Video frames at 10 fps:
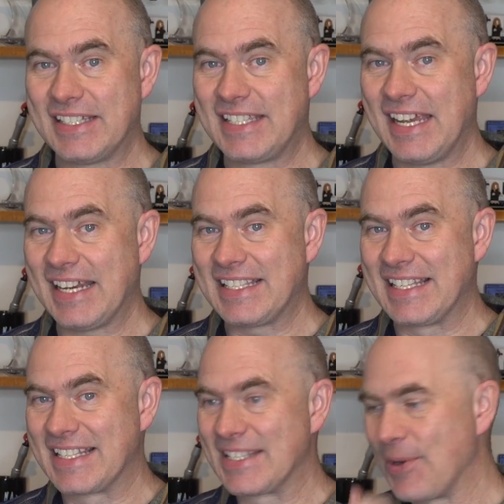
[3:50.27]

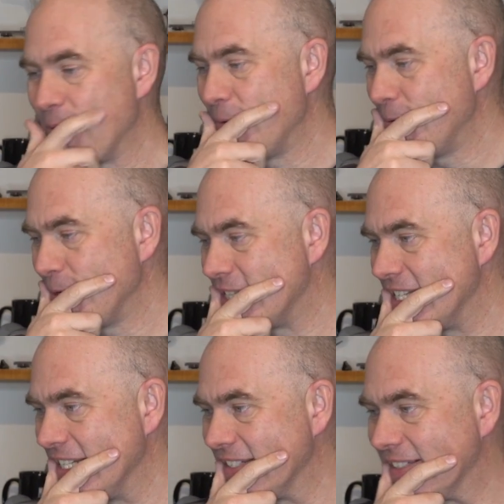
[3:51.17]
Texas. Oh
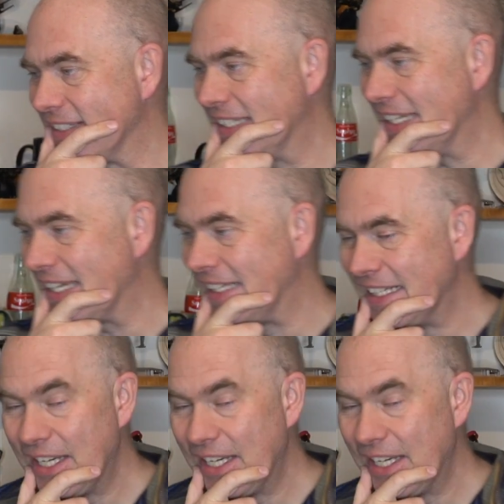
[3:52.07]
dear, yeah.